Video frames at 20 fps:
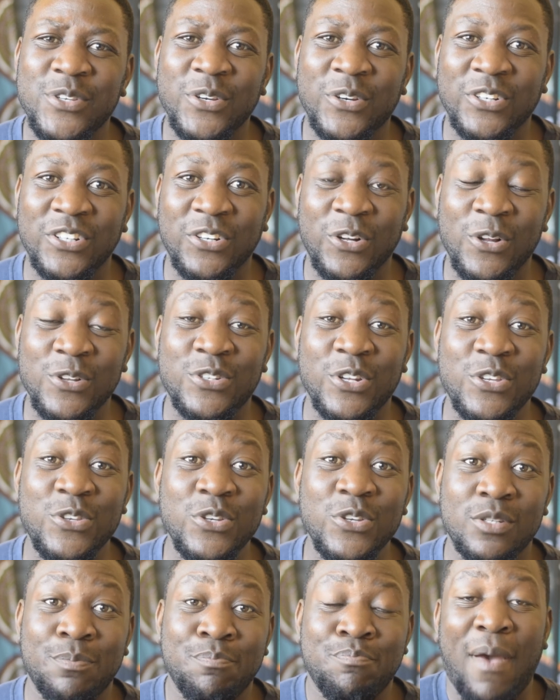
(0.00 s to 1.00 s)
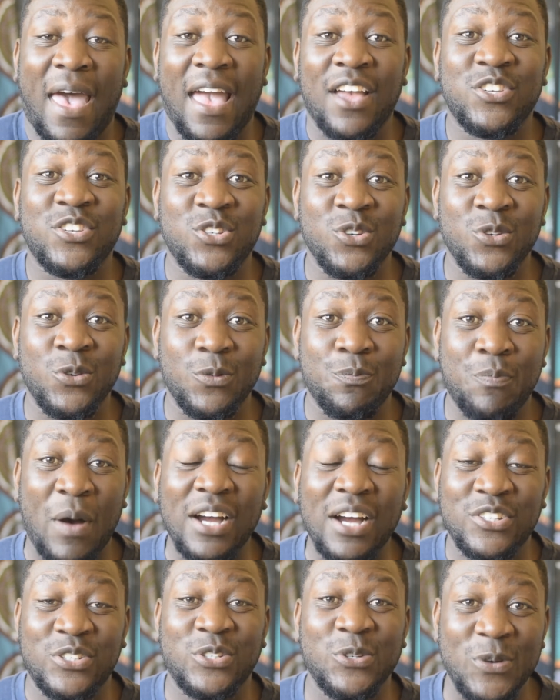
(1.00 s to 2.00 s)
you could also use
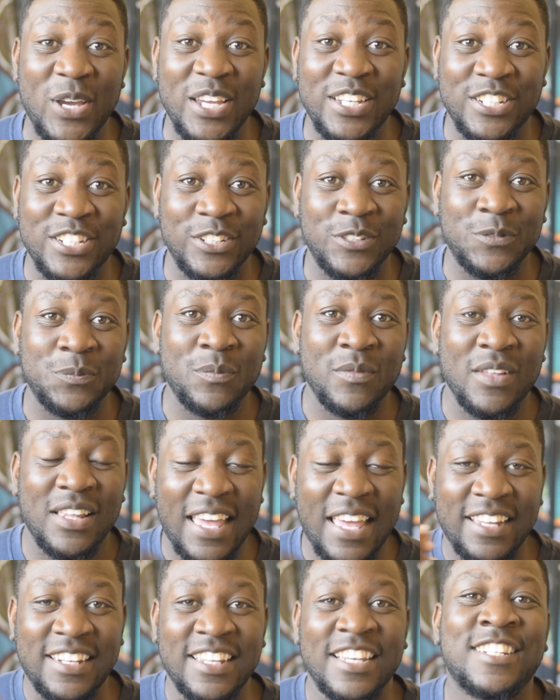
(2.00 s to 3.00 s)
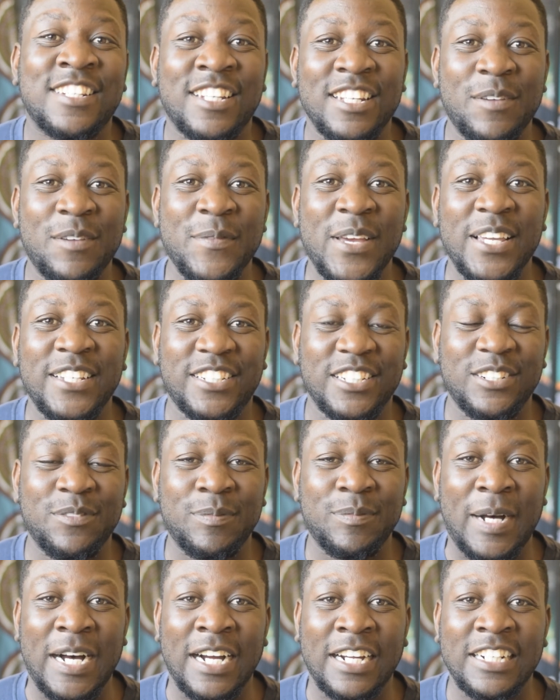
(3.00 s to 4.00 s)
punctuation, like an exclamation
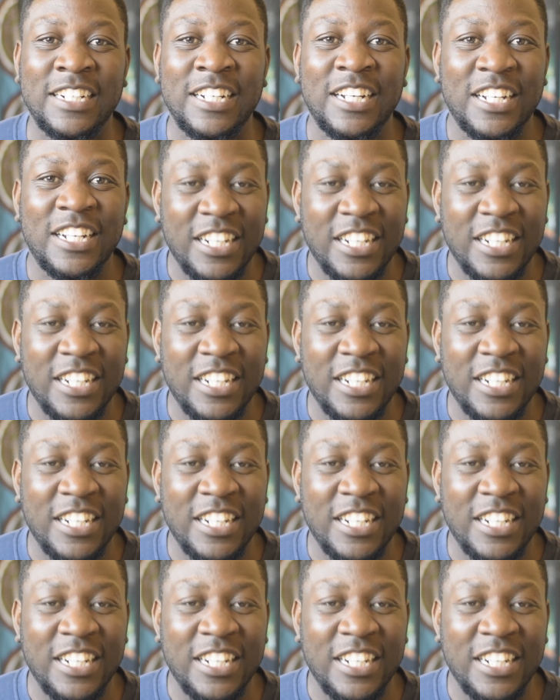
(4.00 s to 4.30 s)
mark,